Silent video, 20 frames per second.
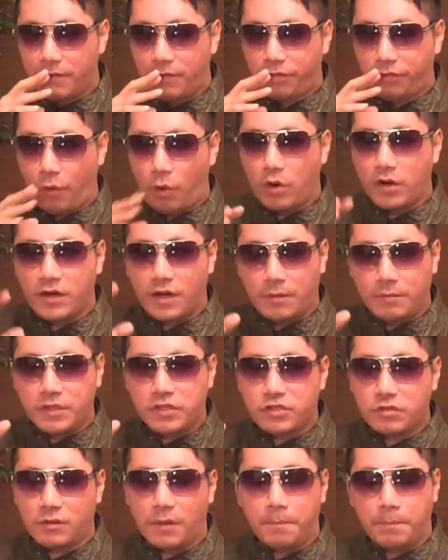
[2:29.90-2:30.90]
throwing him
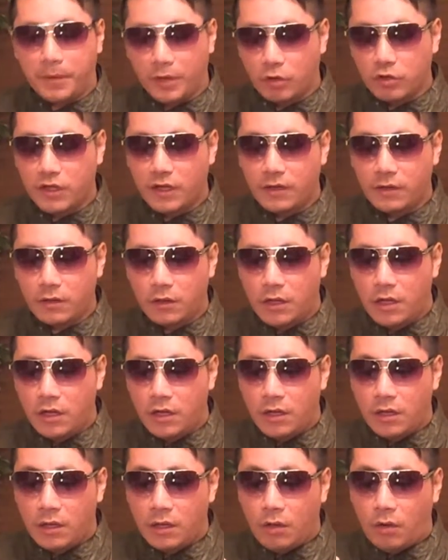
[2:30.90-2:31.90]
into the building
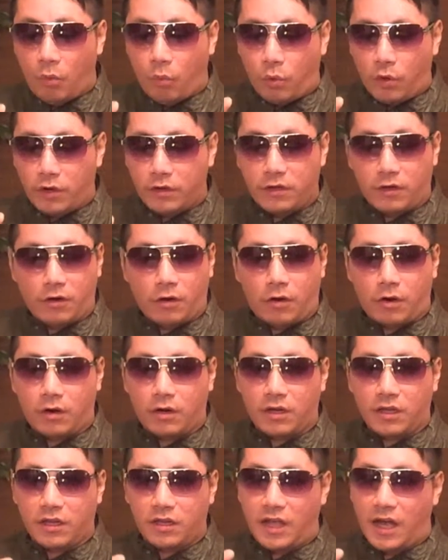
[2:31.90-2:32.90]
where there
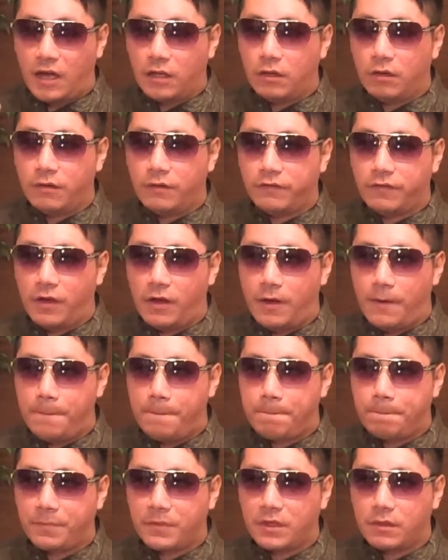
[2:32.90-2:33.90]
are a lot of um,